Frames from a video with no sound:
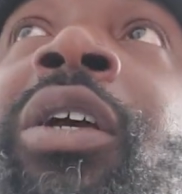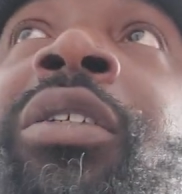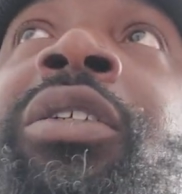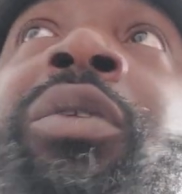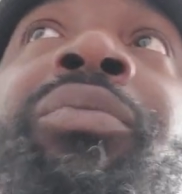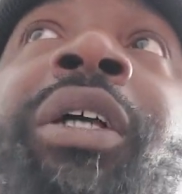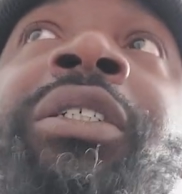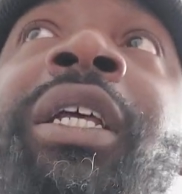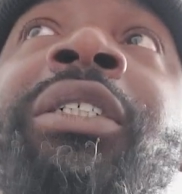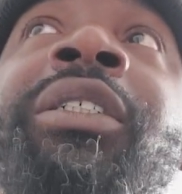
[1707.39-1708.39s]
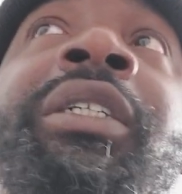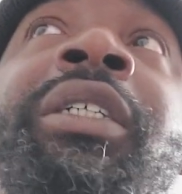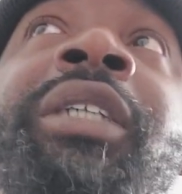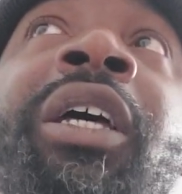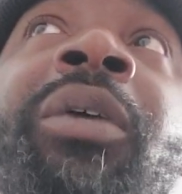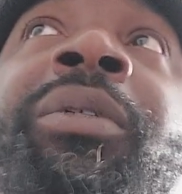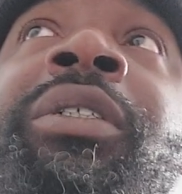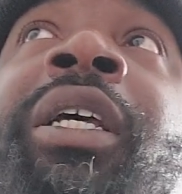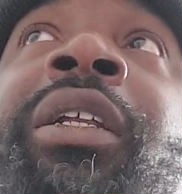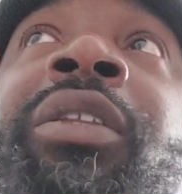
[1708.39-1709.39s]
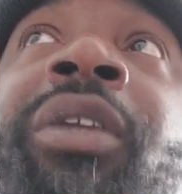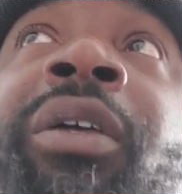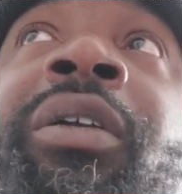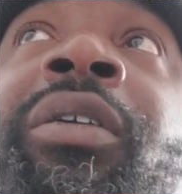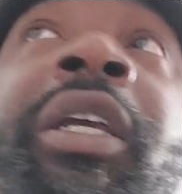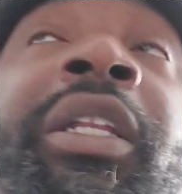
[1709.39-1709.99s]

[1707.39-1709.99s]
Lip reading: under the impression that she needs help, this, that, and the third,